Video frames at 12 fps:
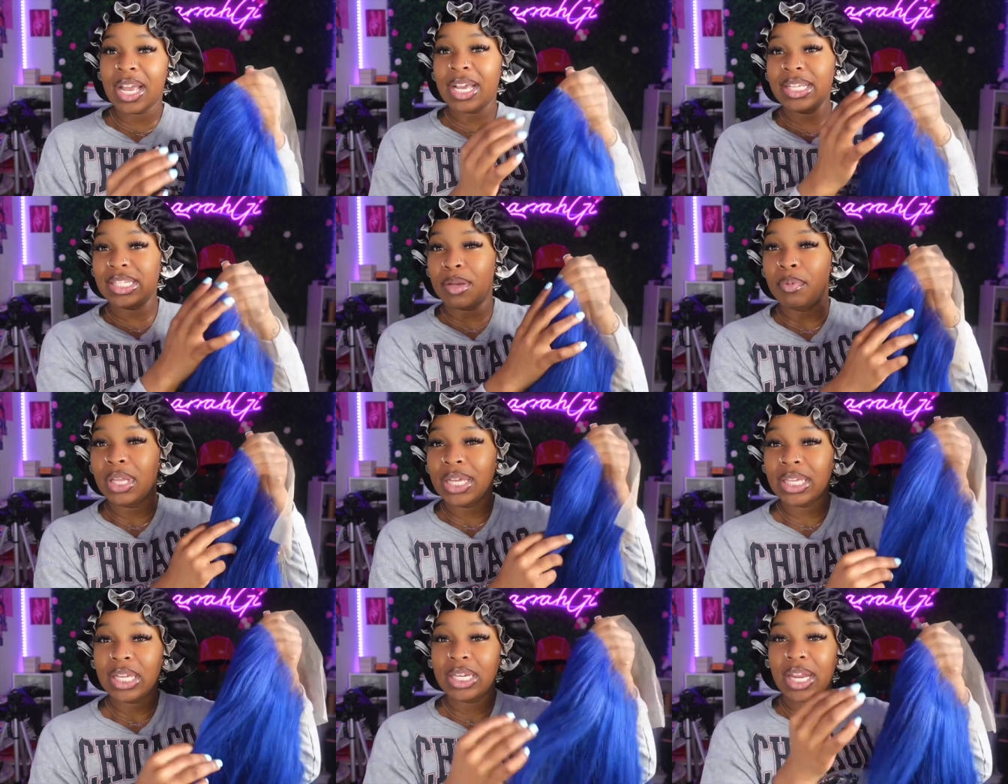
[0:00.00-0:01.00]
because the
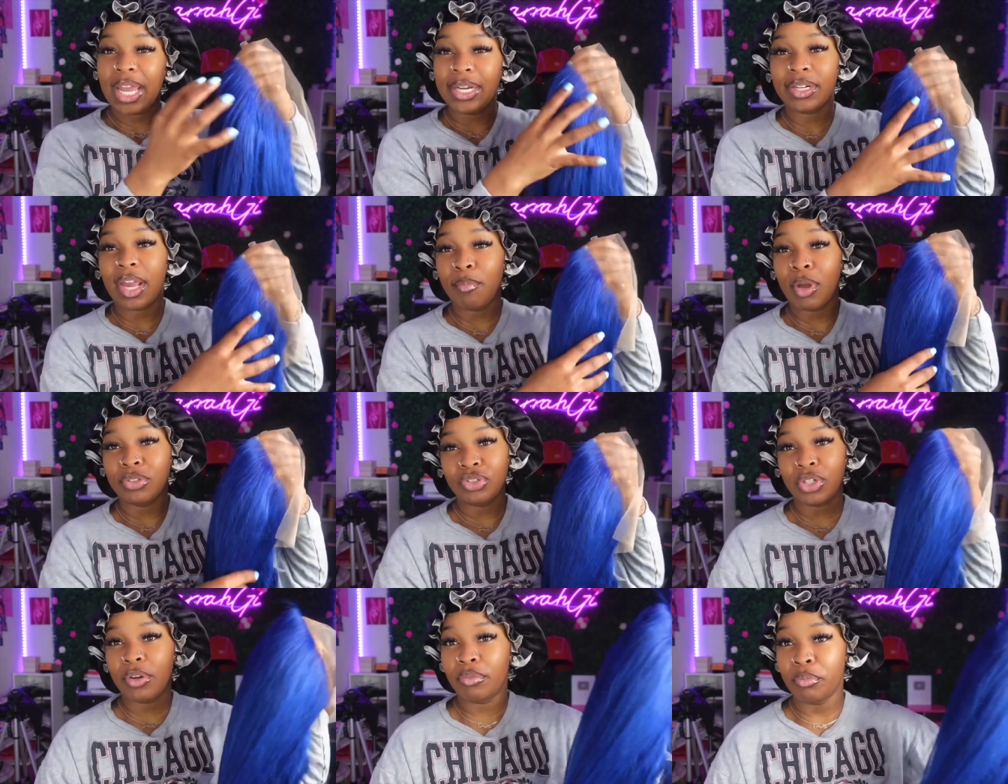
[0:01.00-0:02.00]
plucking, the hair came out
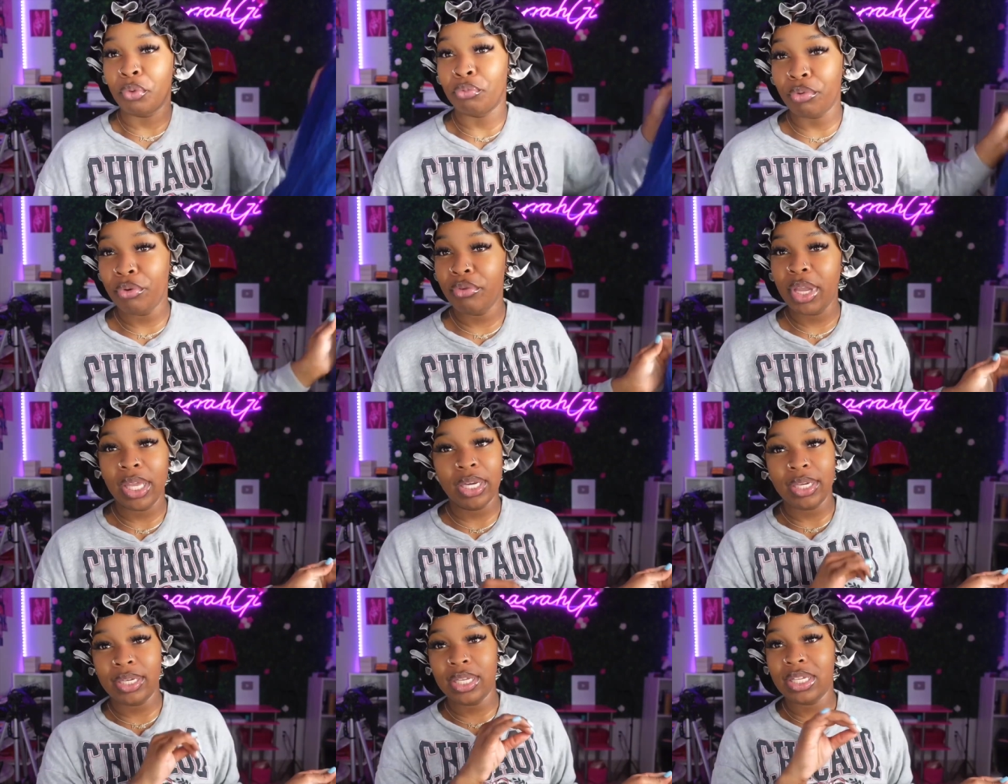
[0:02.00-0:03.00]
straight from the root and
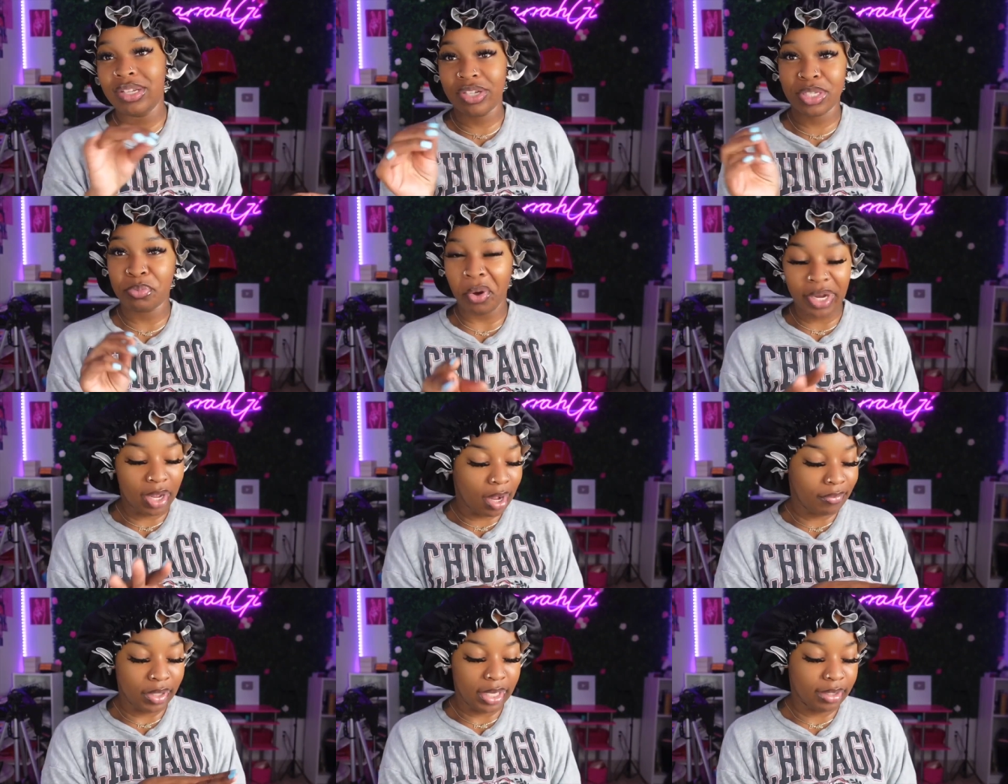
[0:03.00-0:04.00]
it didn't just break
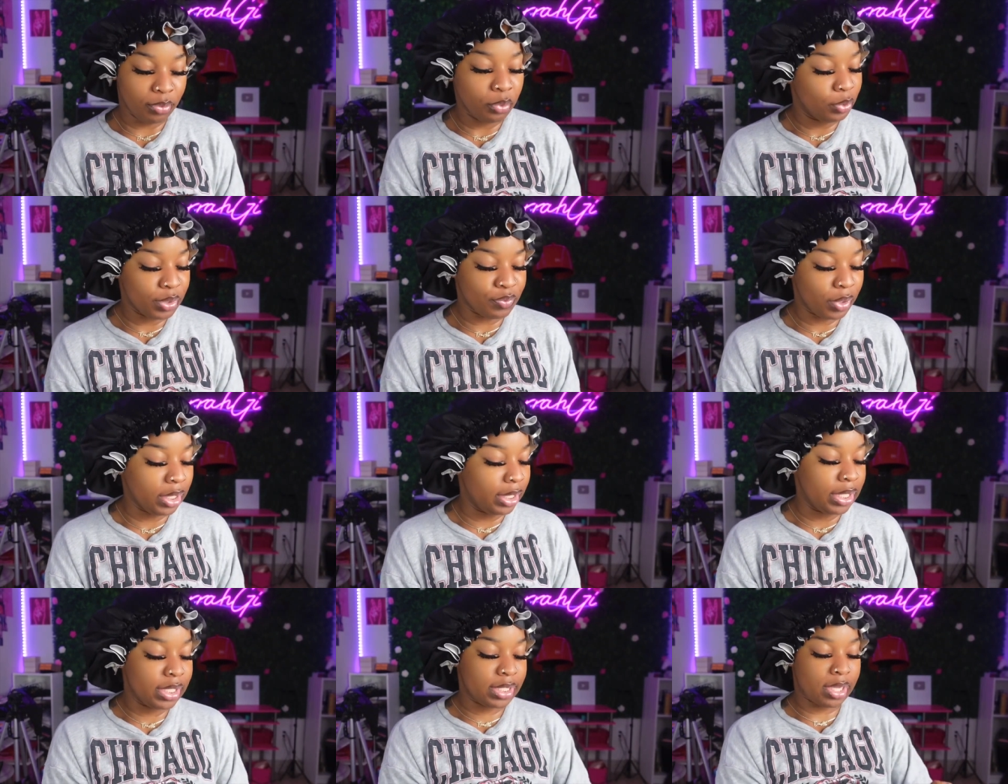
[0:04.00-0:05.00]
off and it was really good.